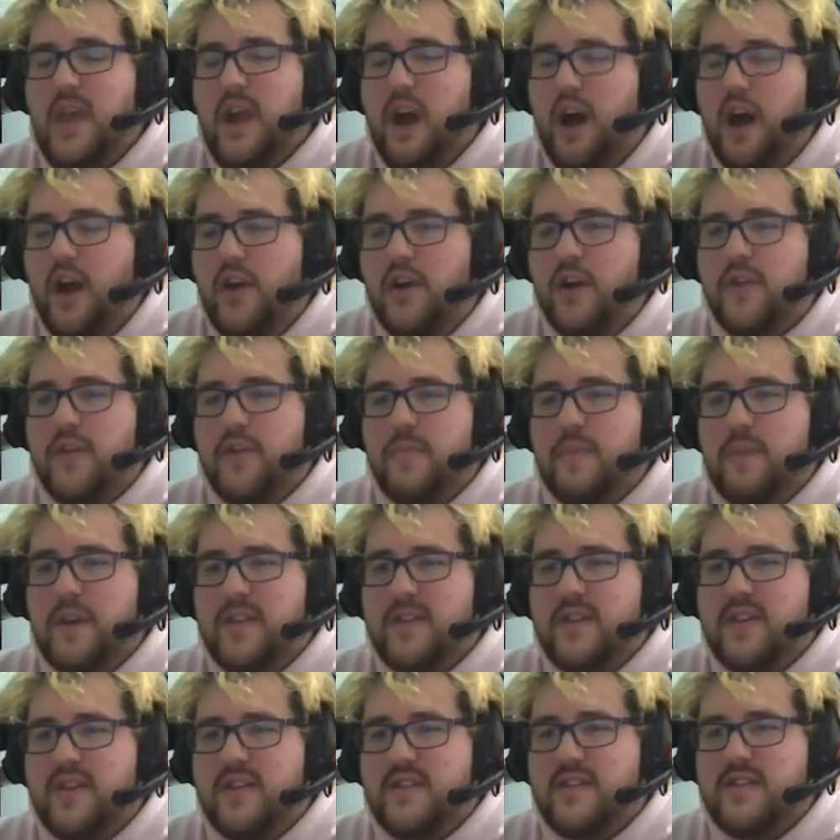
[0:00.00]
Another big
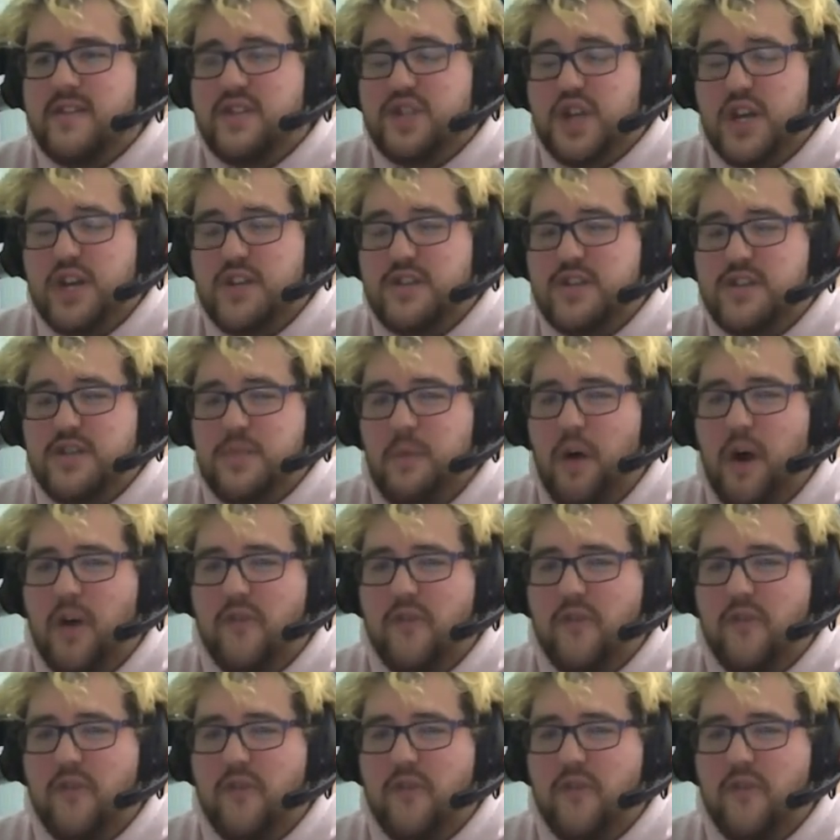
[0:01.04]
thing that sets Genesis apart